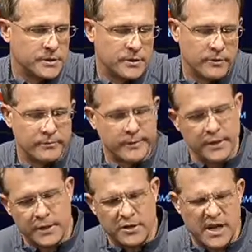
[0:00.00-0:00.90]
You know,
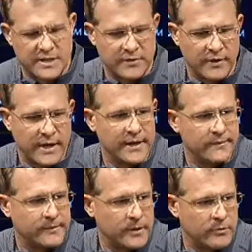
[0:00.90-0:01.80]
uh, here as of late,
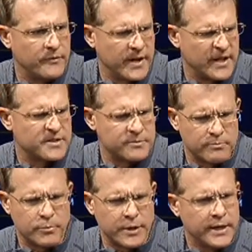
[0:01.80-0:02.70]
you know, we've had
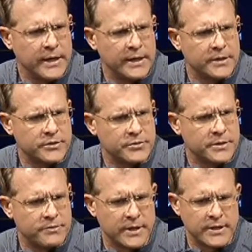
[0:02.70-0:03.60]
some pretty key
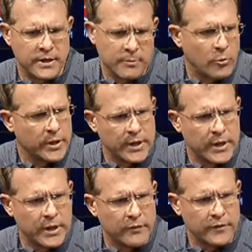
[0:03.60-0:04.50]
injuries right there, but we're
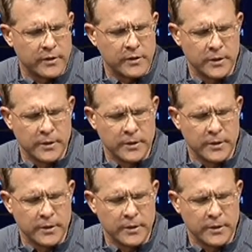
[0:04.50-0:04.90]
getting healthier.